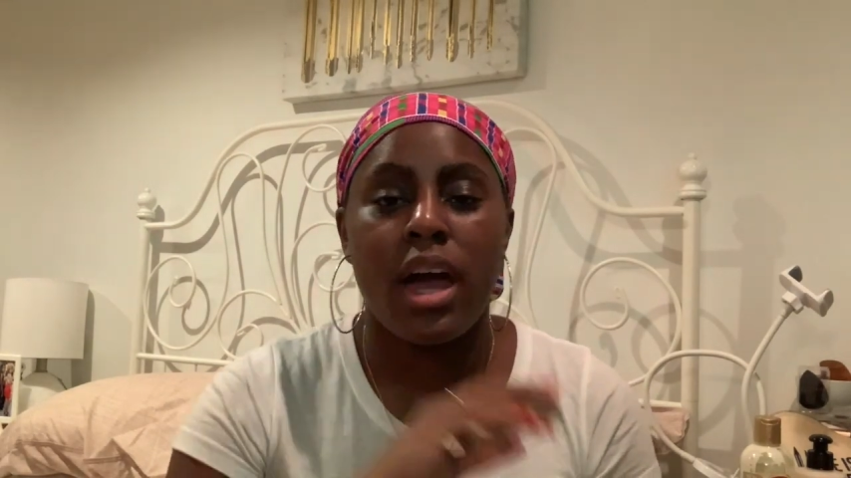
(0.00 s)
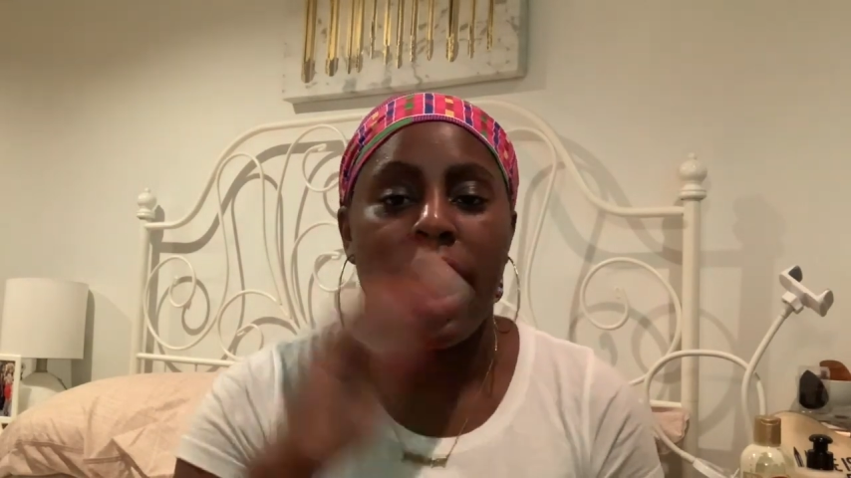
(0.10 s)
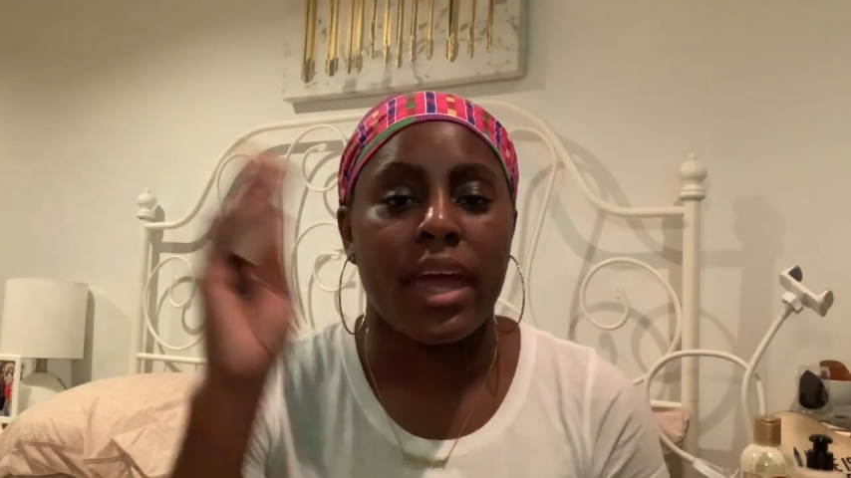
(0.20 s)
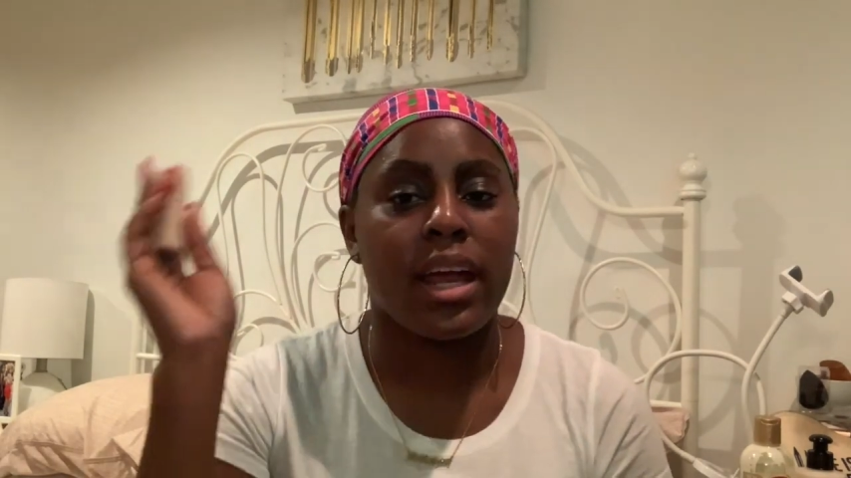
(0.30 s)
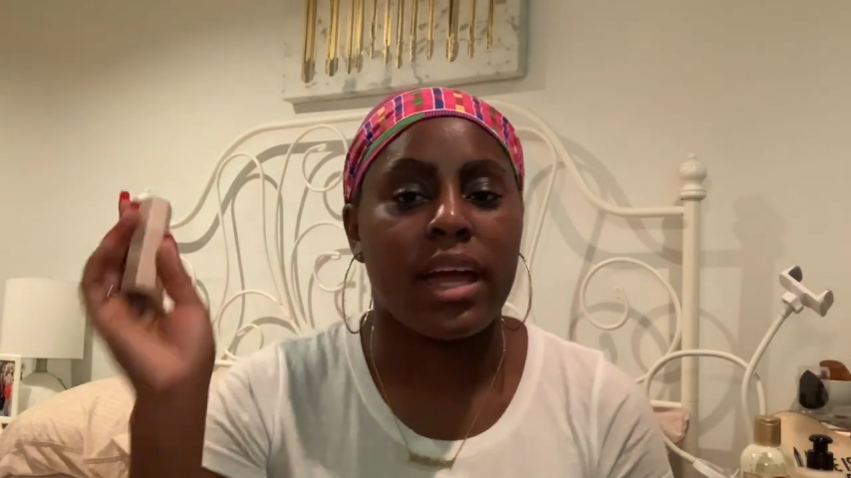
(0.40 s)

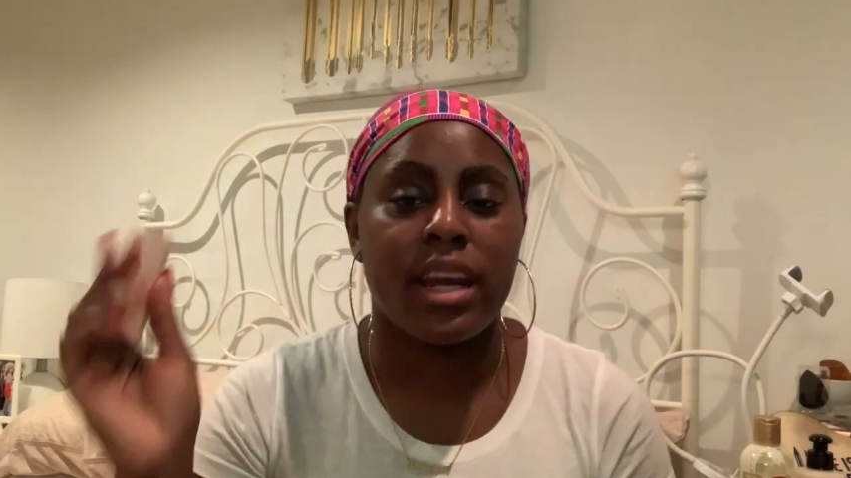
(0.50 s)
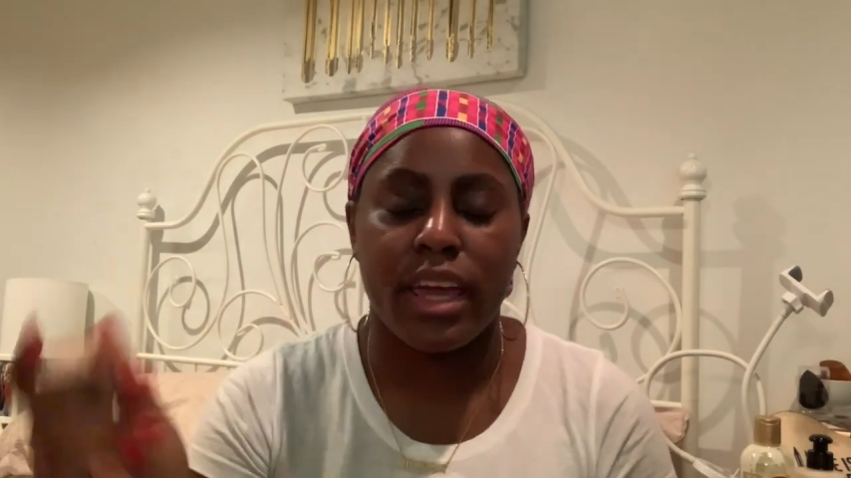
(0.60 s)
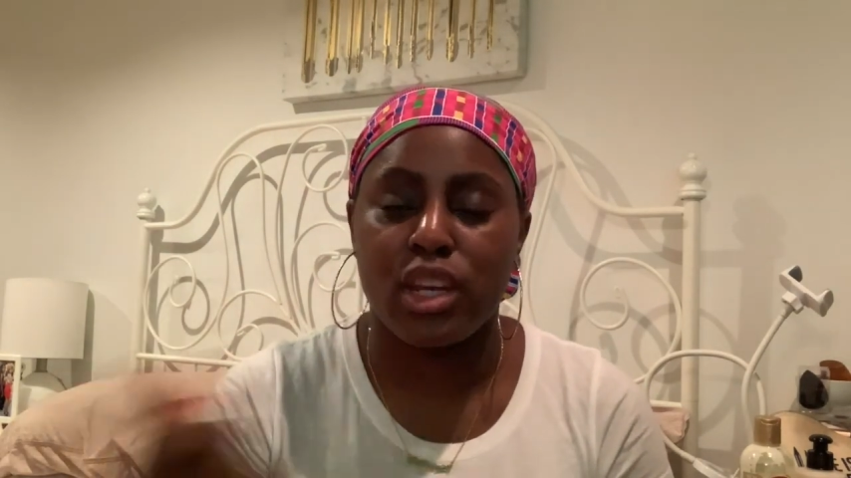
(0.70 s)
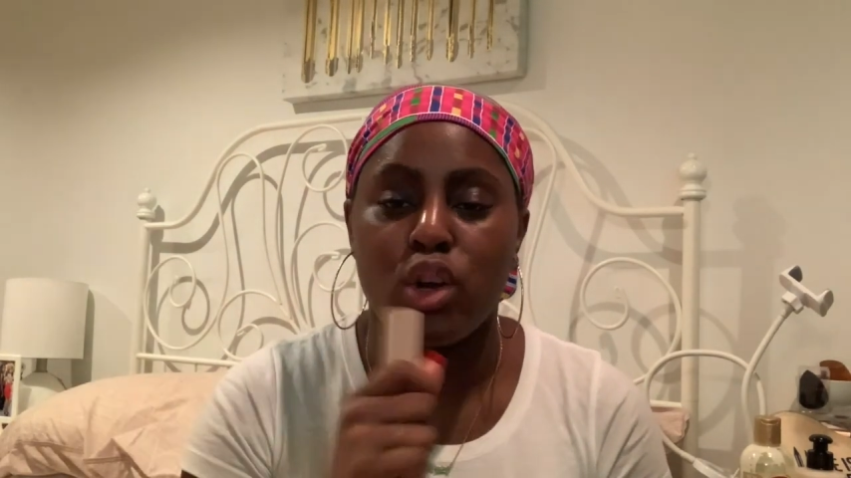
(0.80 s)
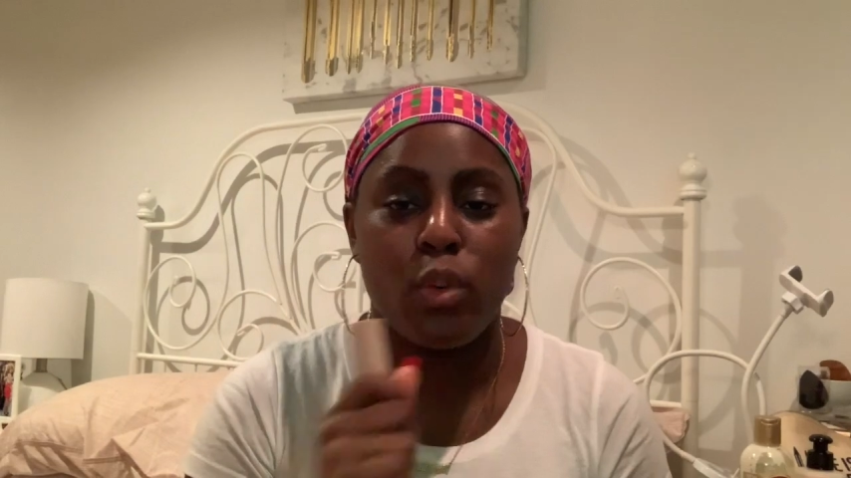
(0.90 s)
I kind of
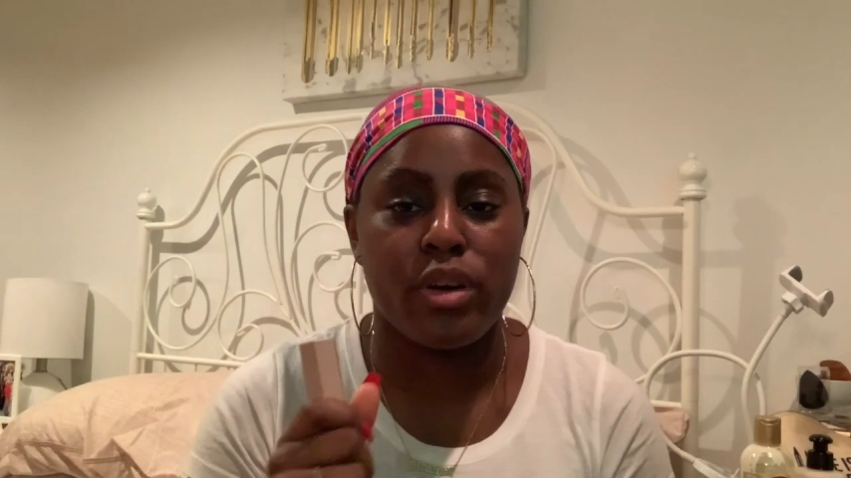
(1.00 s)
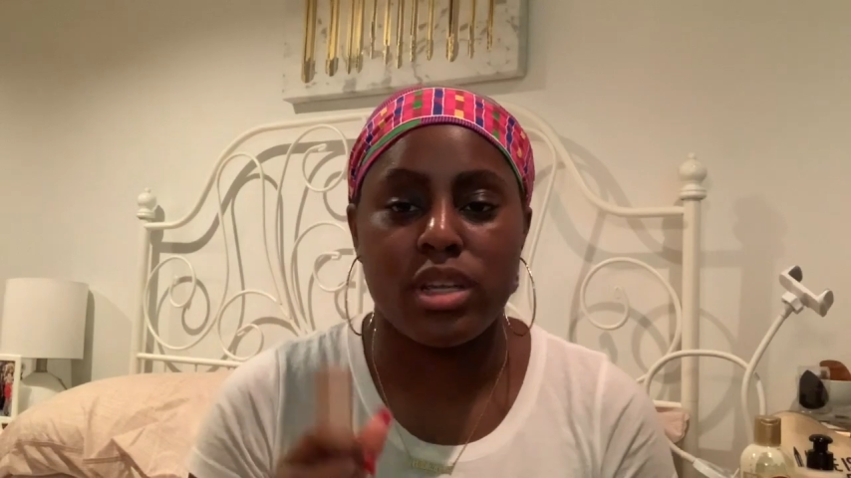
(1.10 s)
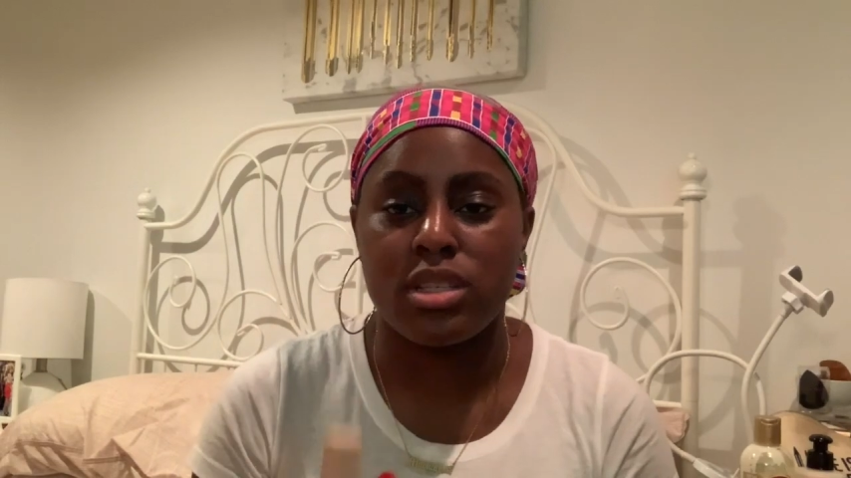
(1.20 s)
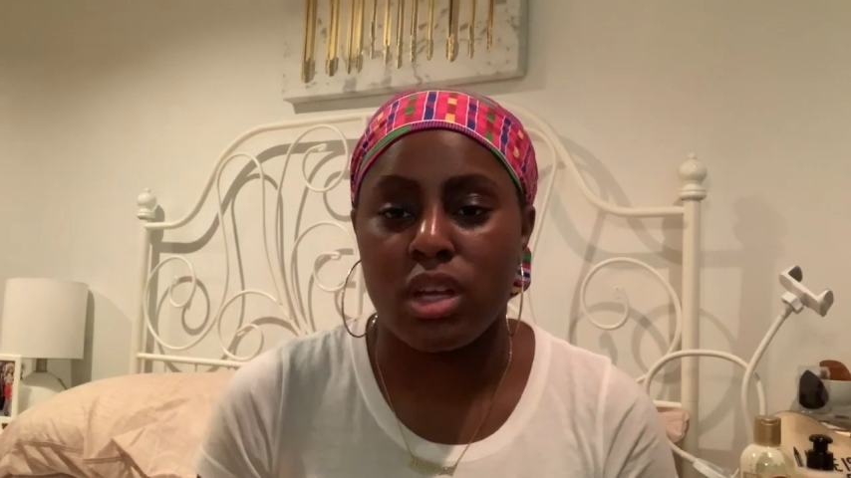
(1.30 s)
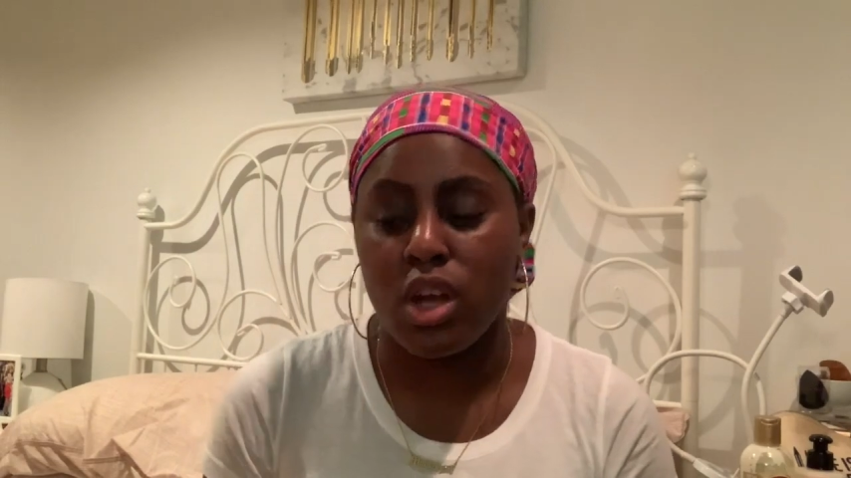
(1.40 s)
like know where it
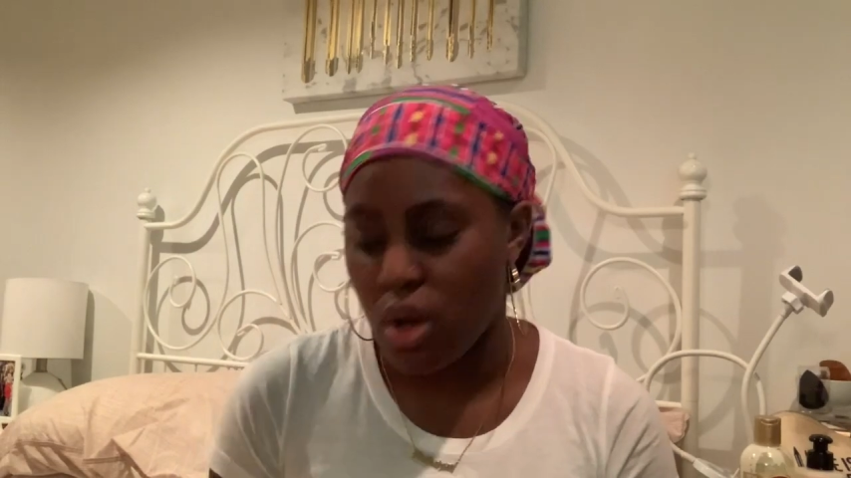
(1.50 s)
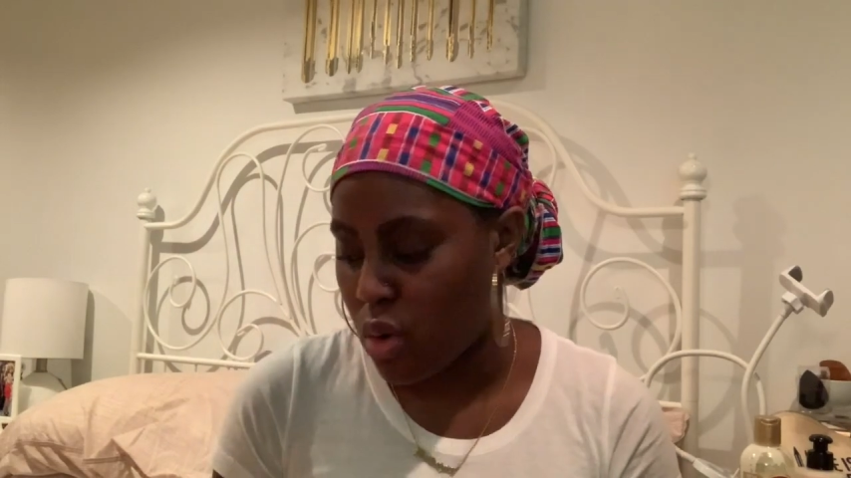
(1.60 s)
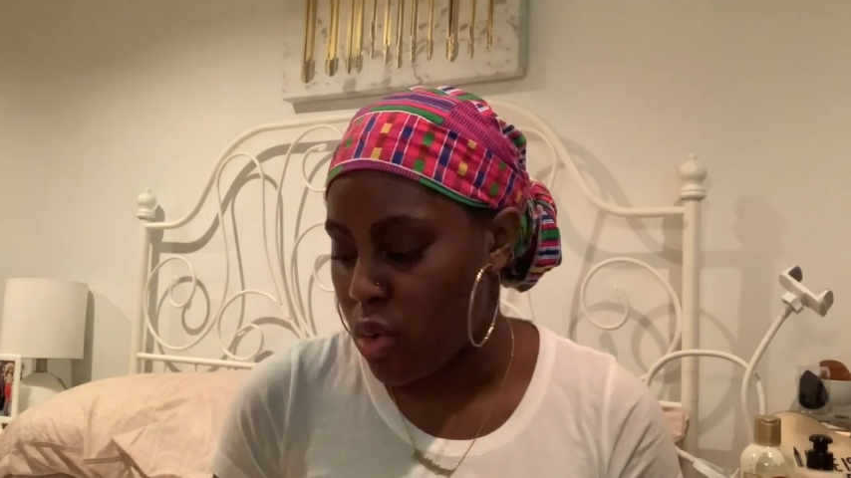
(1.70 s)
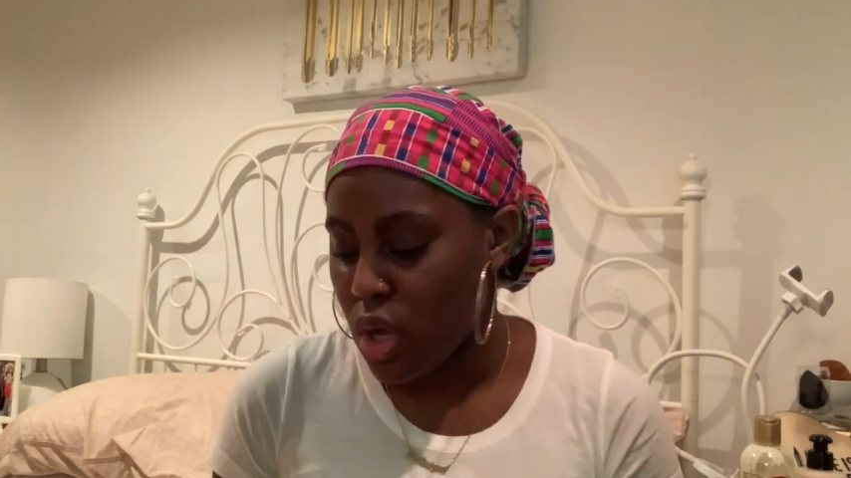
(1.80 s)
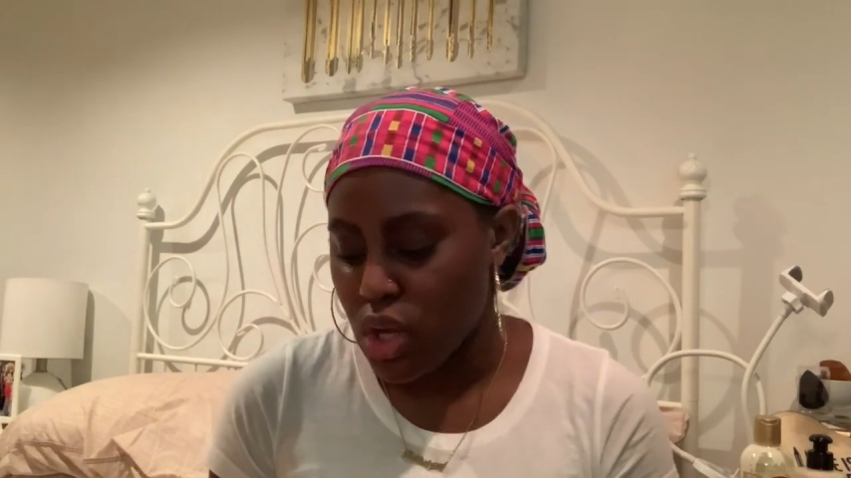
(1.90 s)
is and
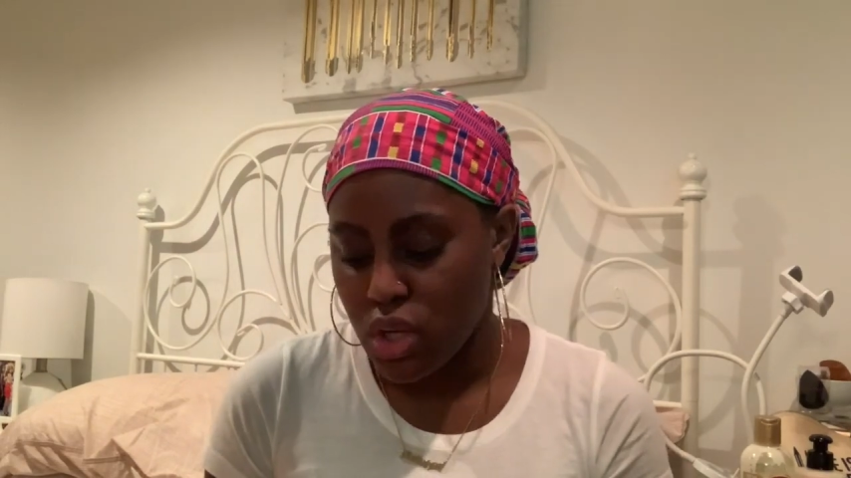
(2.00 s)
go.